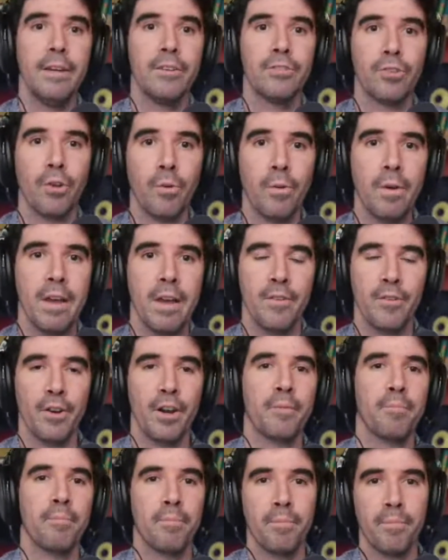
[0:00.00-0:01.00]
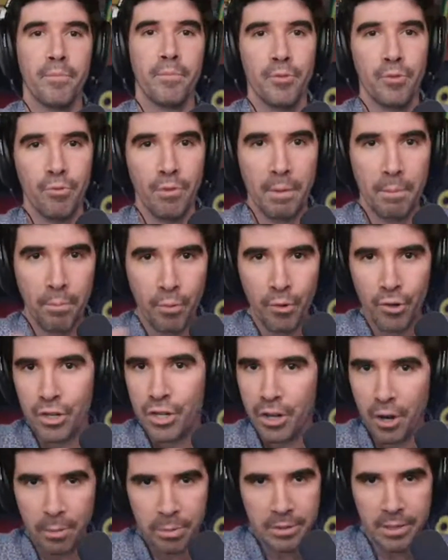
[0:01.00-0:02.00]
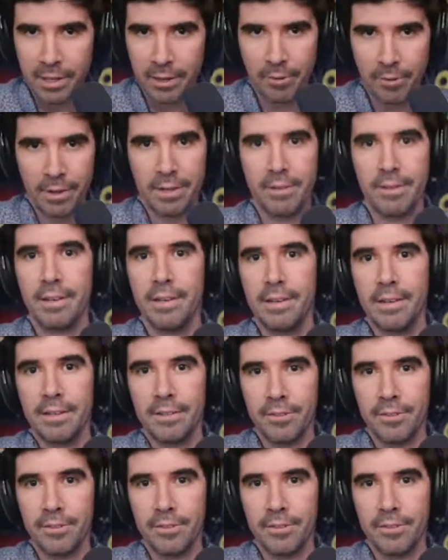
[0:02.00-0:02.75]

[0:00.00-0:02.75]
So you're not doing pushy upselling or anything.